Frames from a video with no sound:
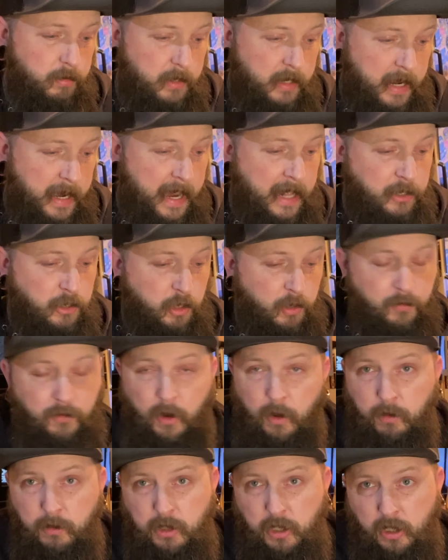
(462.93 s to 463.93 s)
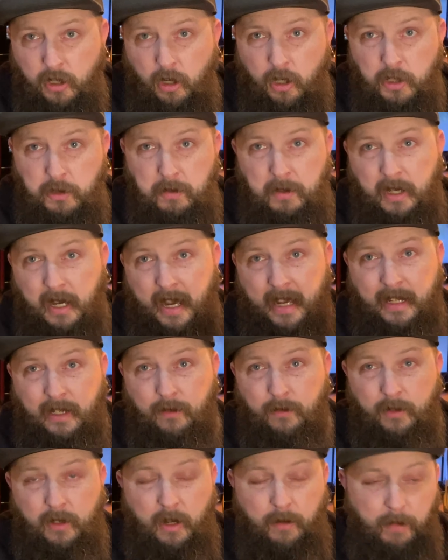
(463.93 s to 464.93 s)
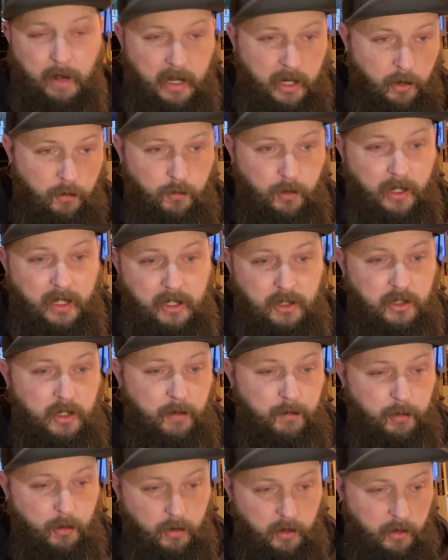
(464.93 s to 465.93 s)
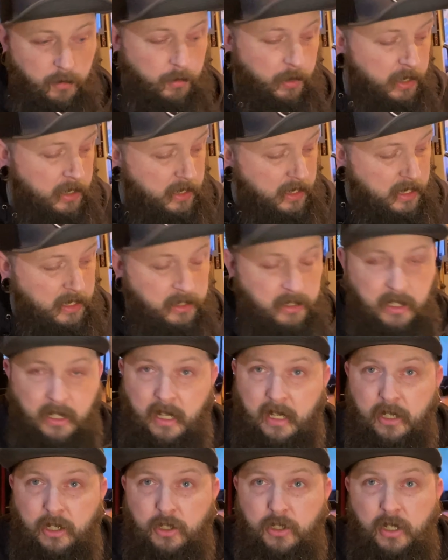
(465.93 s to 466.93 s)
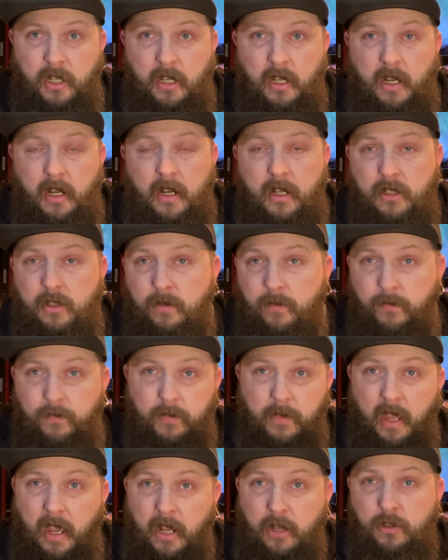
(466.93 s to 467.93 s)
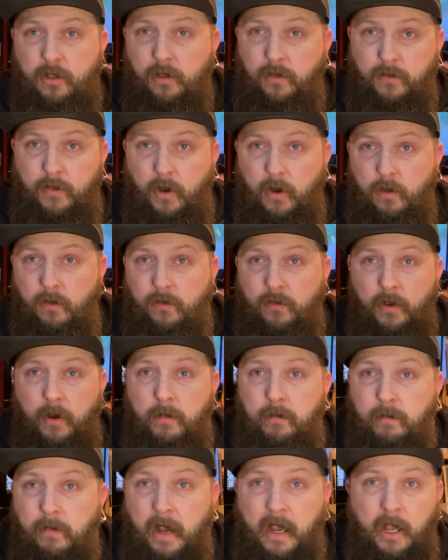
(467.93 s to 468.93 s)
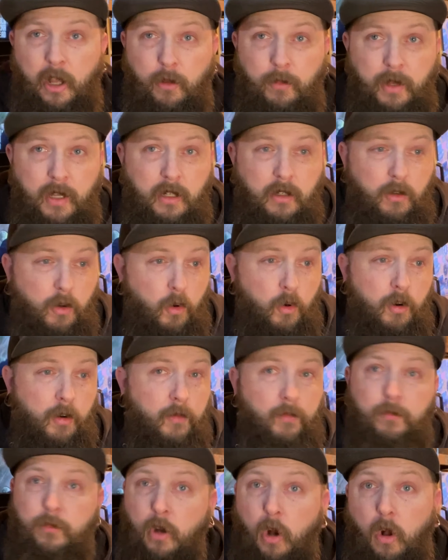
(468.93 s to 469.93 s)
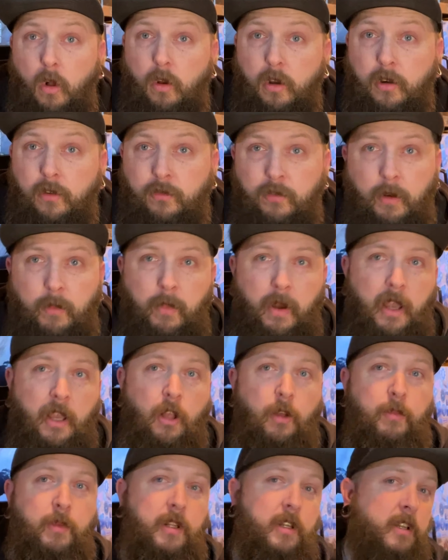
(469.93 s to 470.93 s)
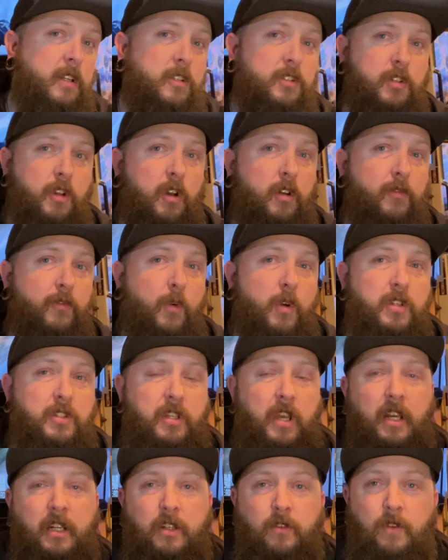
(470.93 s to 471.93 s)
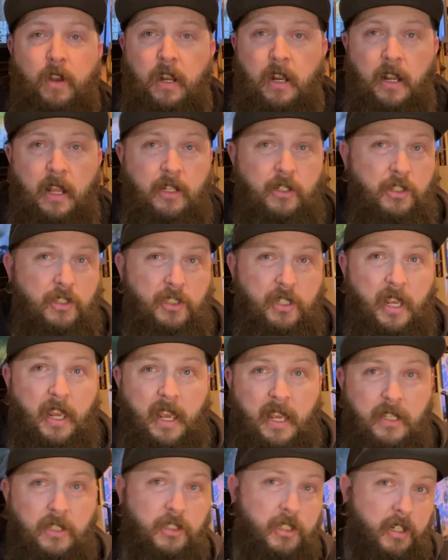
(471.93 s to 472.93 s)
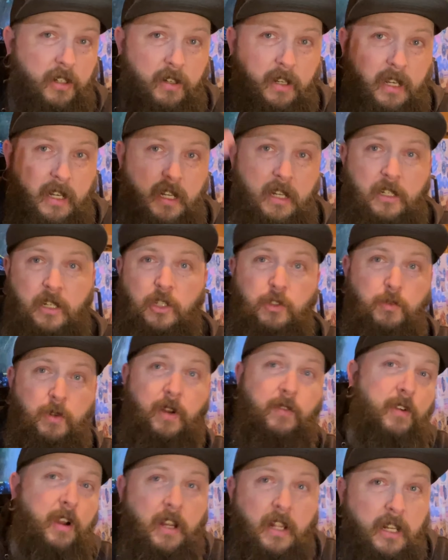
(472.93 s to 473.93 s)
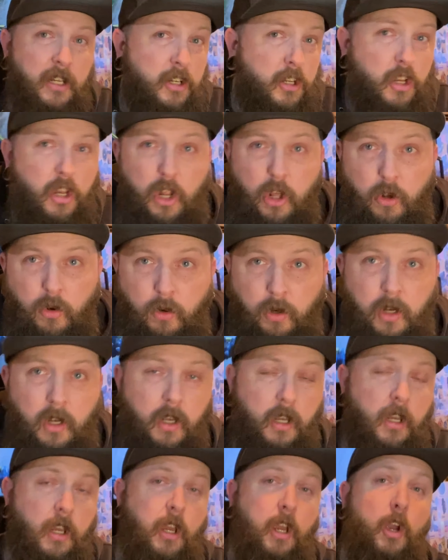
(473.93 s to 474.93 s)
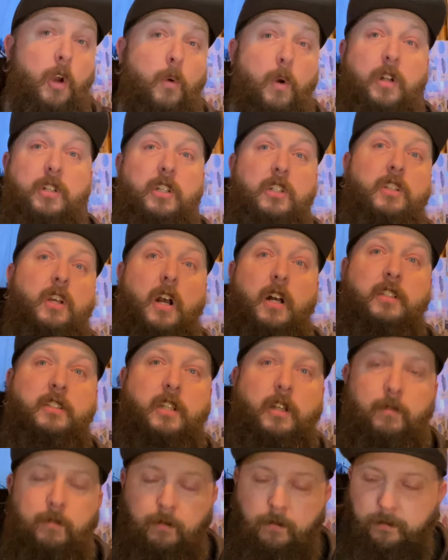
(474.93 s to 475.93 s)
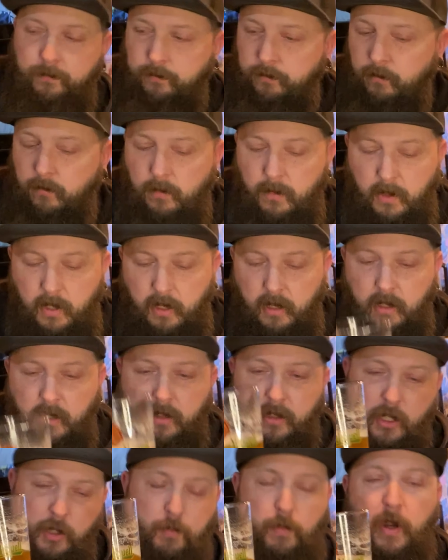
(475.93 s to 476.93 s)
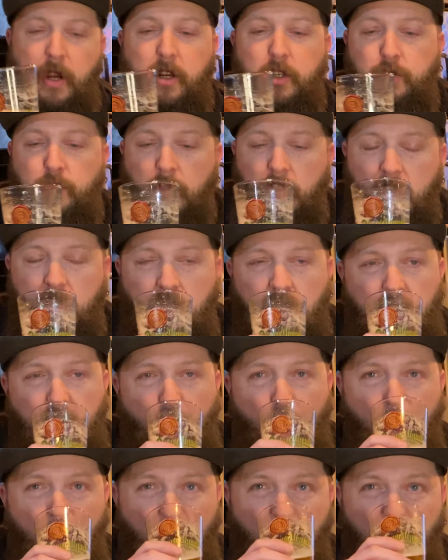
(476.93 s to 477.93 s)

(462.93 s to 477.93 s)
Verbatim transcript: and answer the phone when she calls me. I can make it really simple and really easy and just answer the phone from my helmet or call her from my helmet. And it's all voice activated. I just say, hey, Siri, and it does whatever I need it to do, which is awesome. This beer is really good.